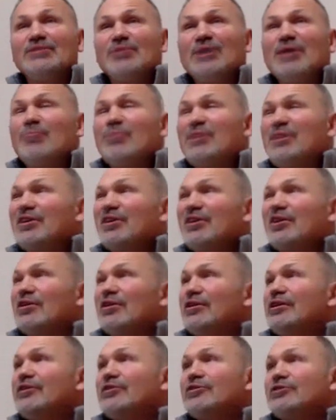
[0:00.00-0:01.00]
might be the
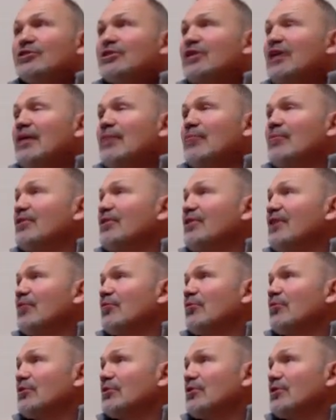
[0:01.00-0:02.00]
clear statement that
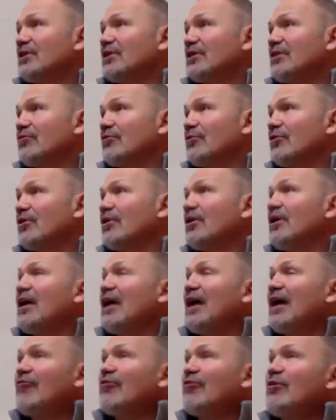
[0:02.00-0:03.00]
we're looking for.
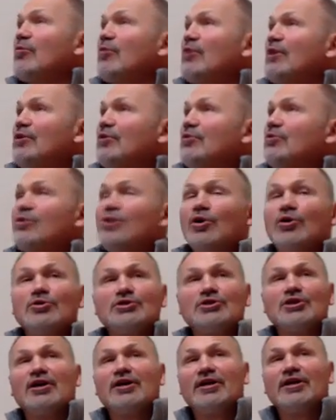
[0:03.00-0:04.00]
Everyone who
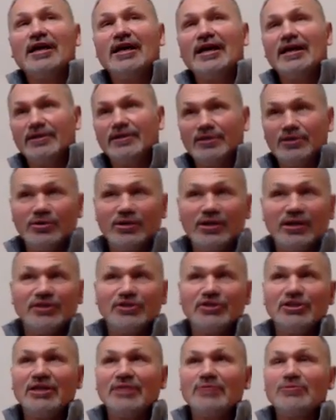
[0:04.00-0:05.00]
goes on ahead, New King
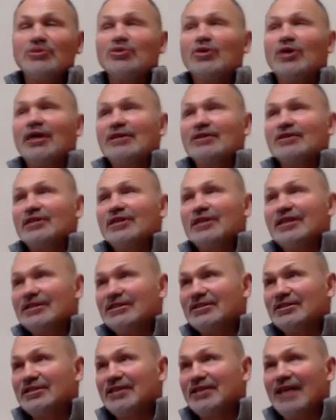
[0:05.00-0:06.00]
James
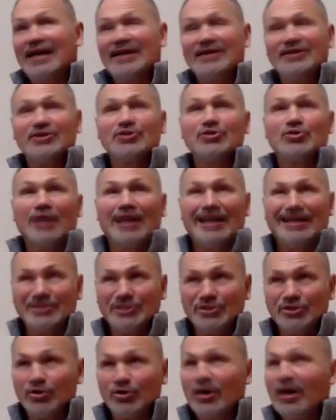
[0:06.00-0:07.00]
translates it as
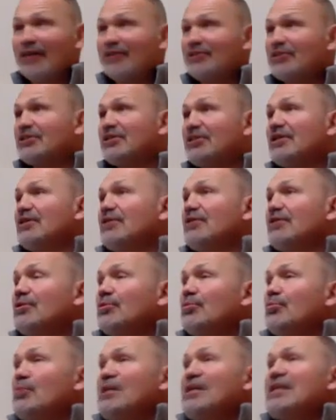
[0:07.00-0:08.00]
transgress. The
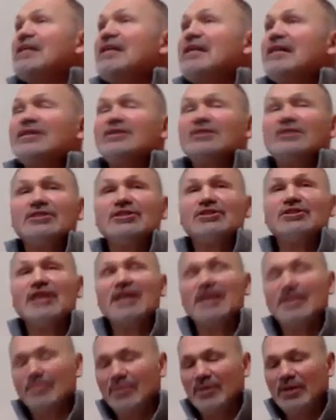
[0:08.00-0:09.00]
meaning is the
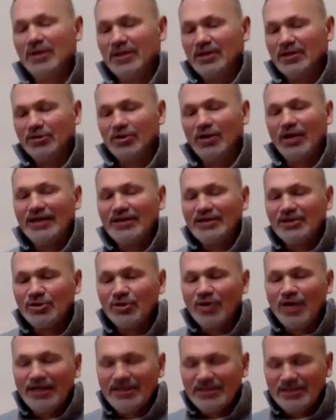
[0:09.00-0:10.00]
same.
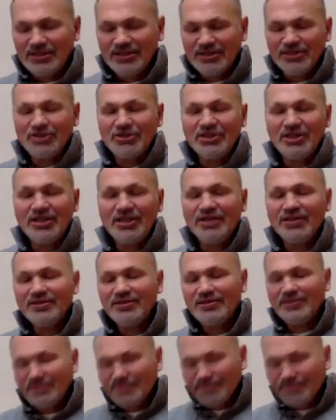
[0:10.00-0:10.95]
Transgress and sin